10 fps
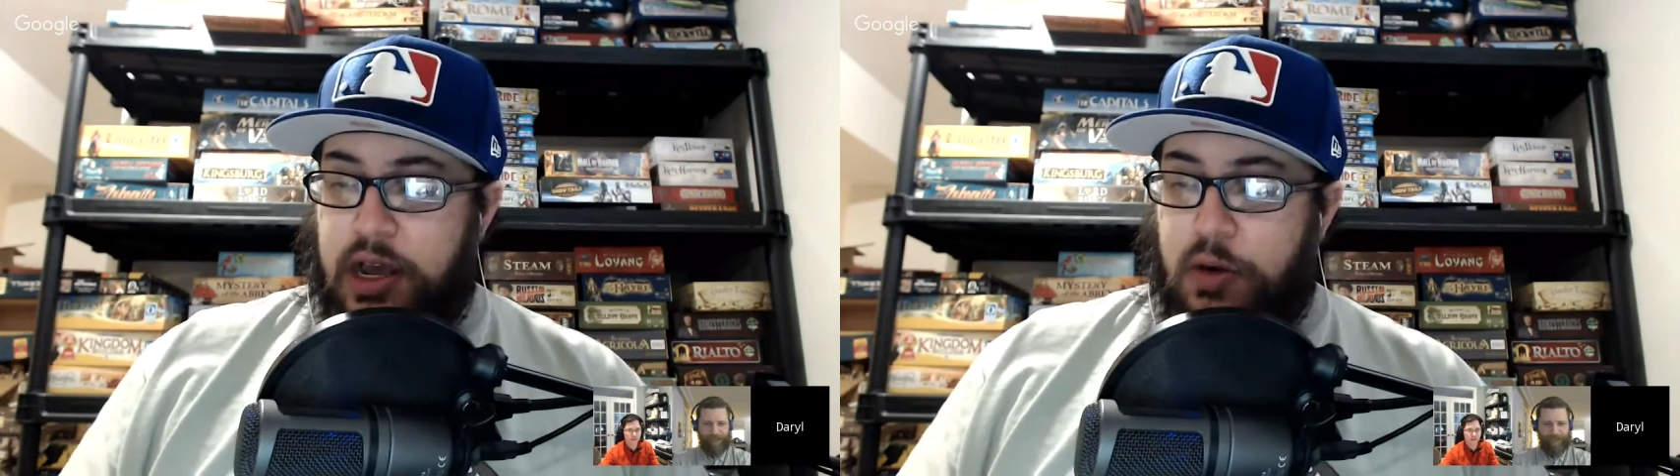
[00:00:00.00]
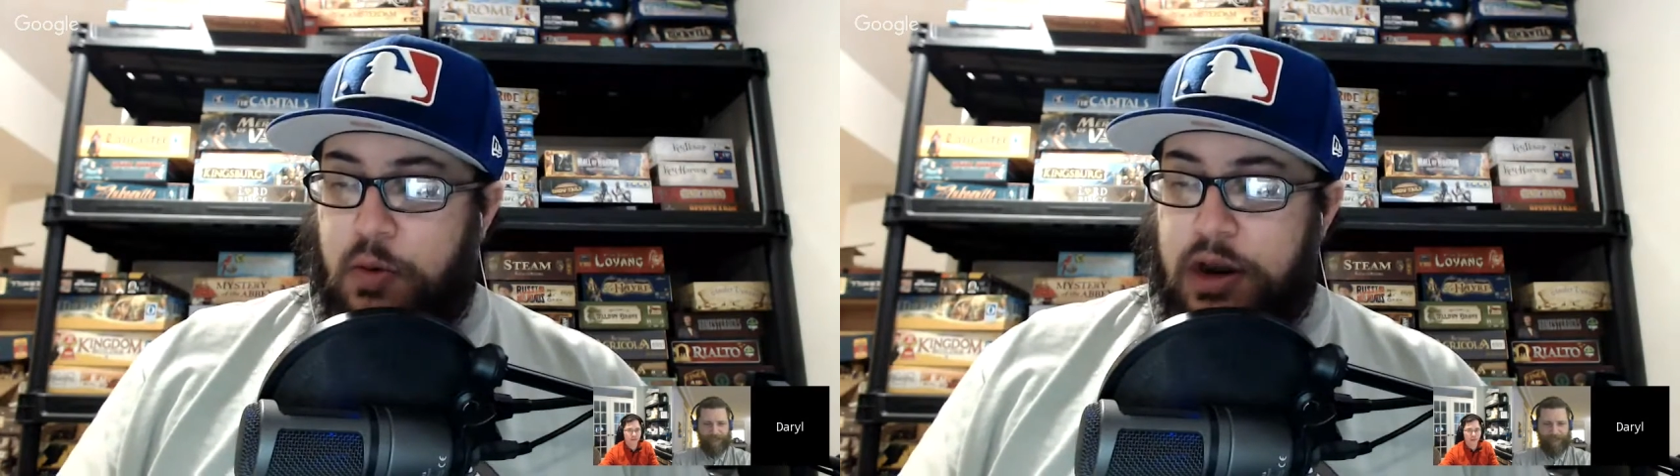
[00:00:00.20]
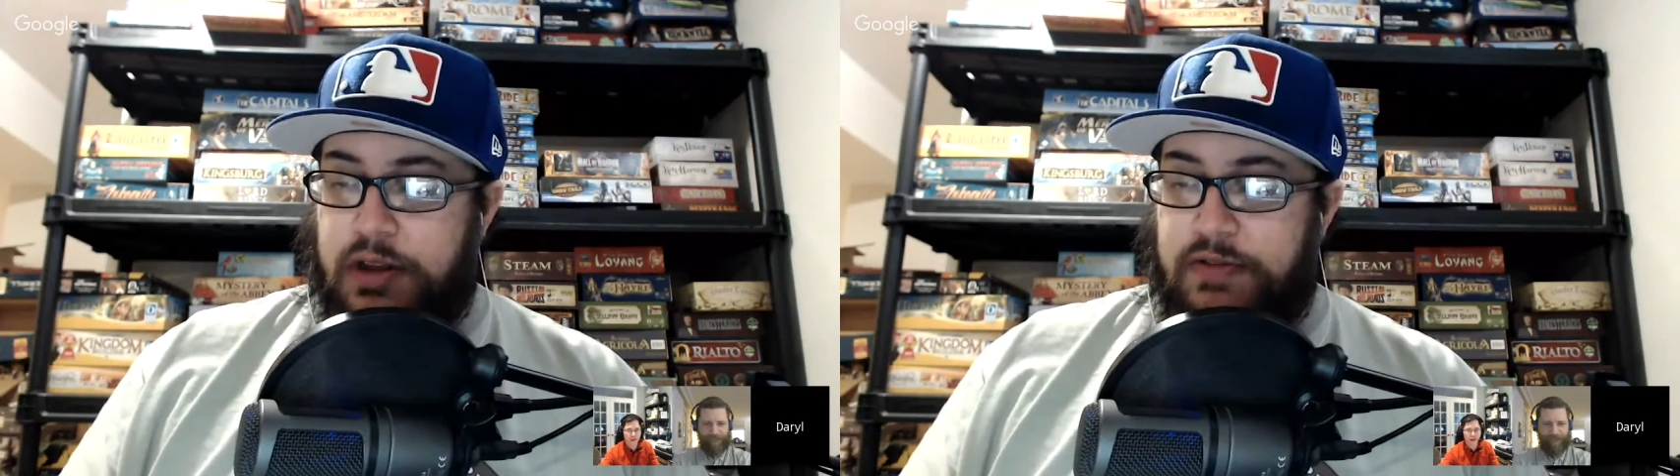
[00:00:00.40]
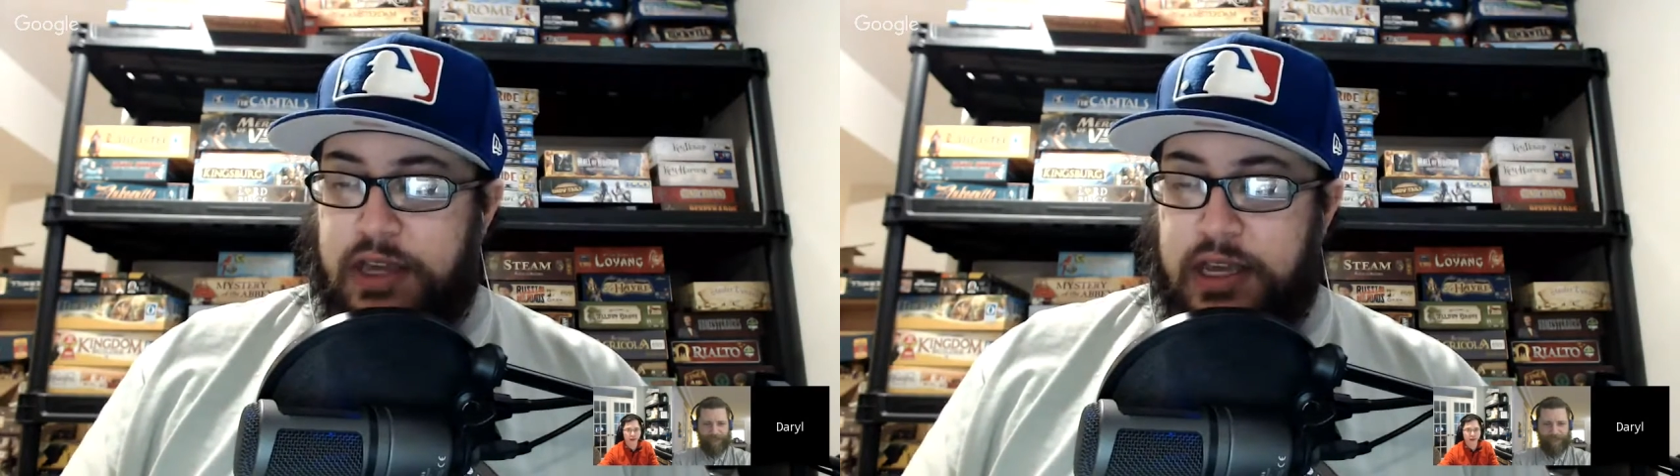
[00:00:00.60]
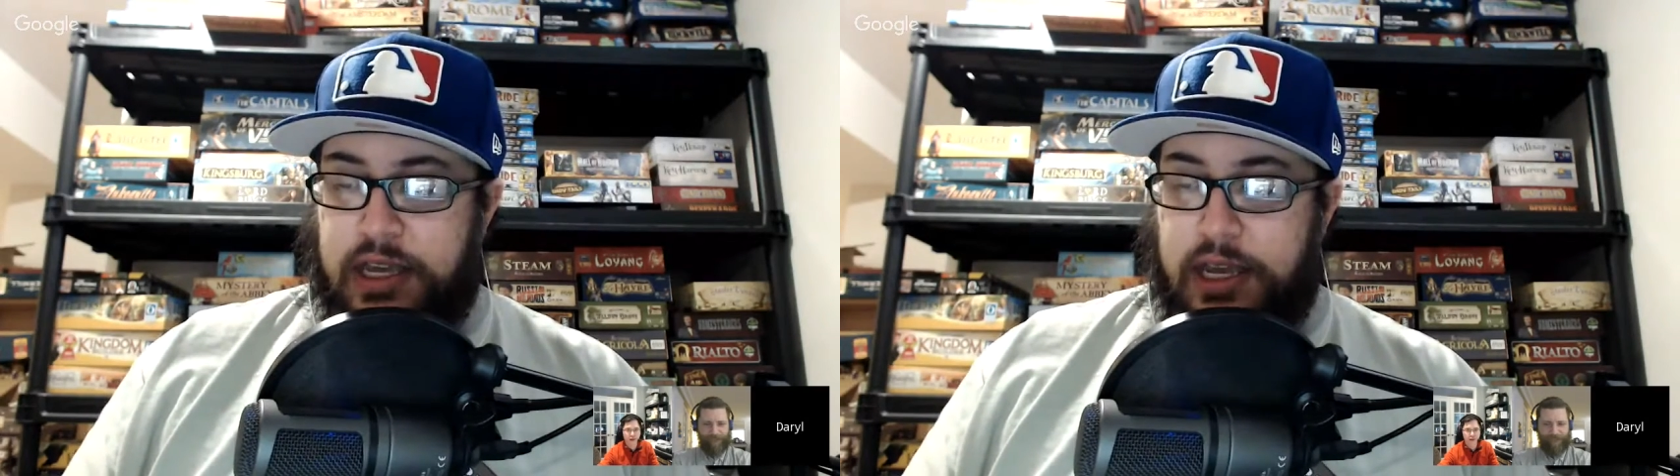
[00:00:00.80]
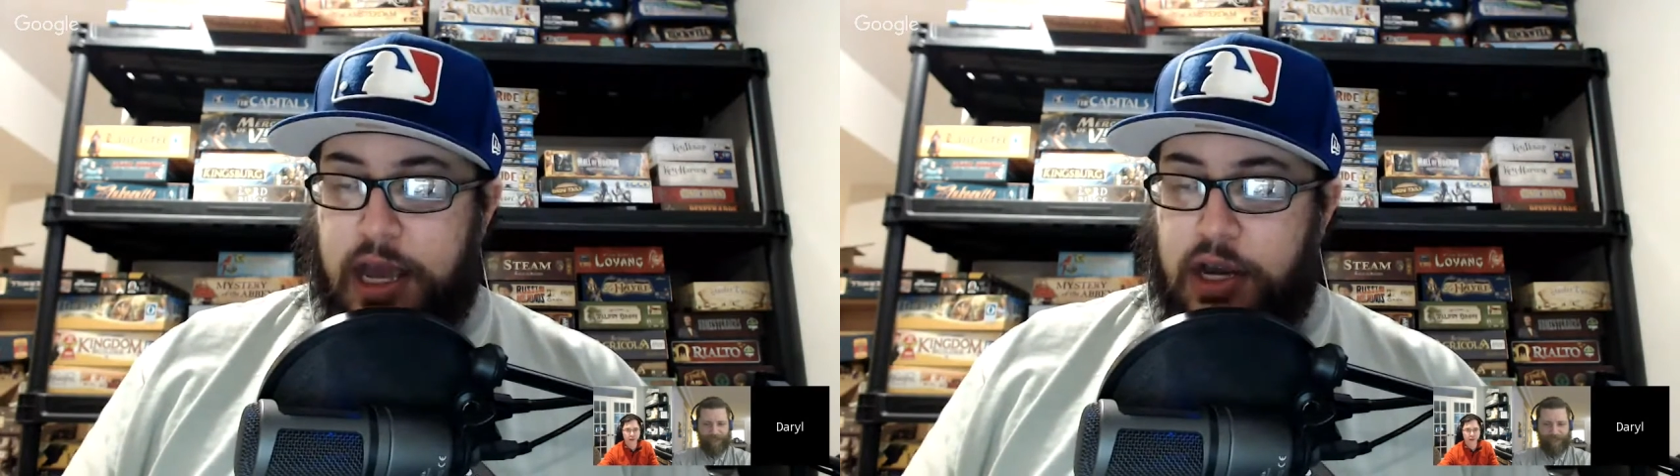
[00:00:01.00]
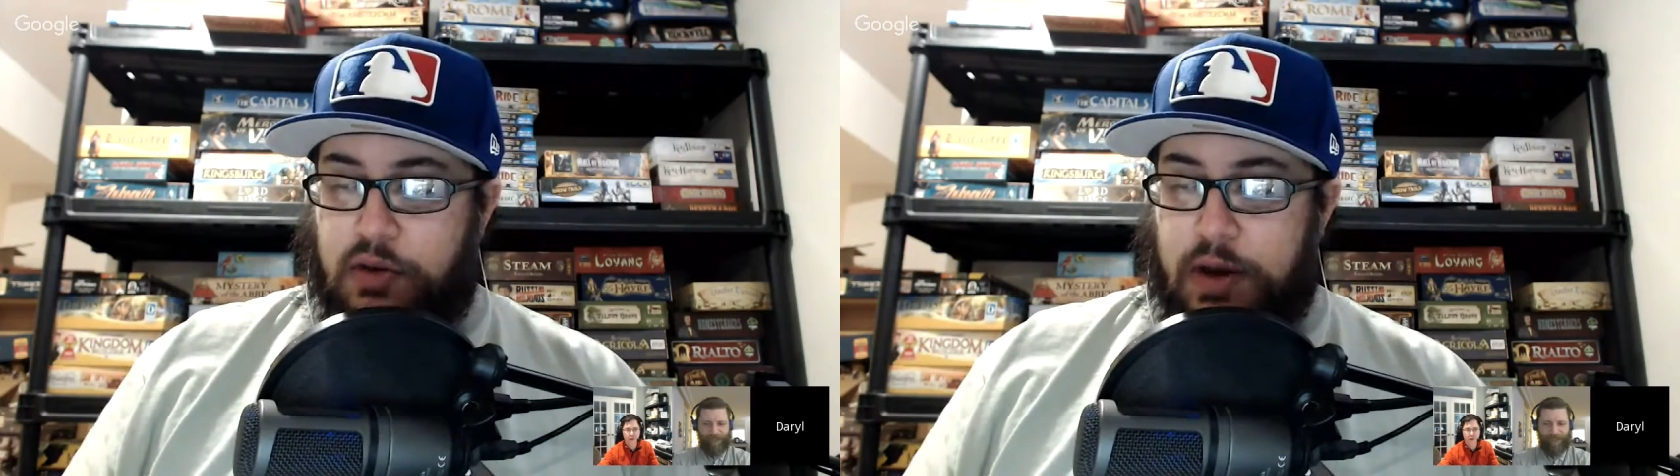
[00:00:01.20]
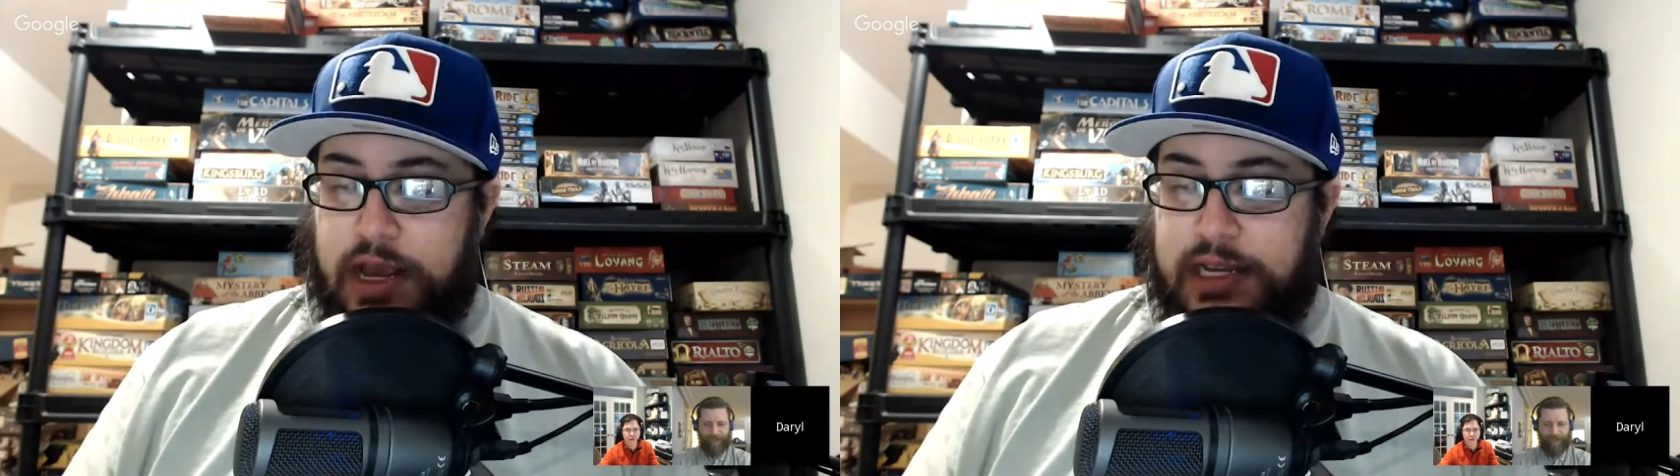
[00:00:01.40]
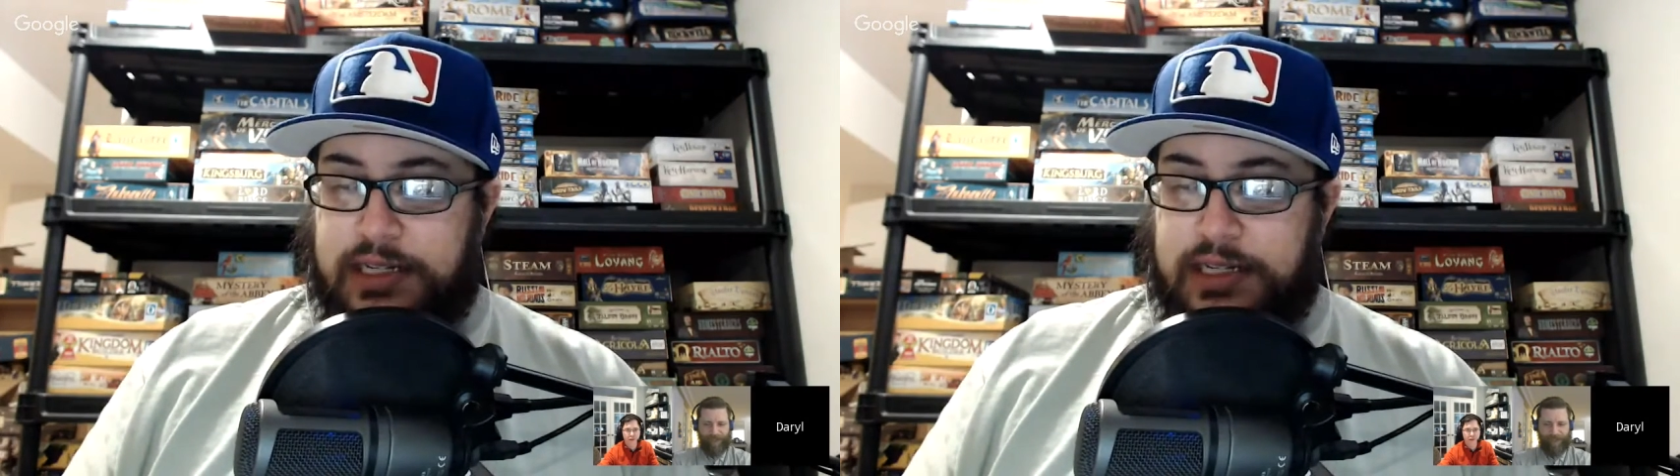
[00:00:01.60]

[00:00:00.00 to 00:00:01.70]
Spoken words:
one of the great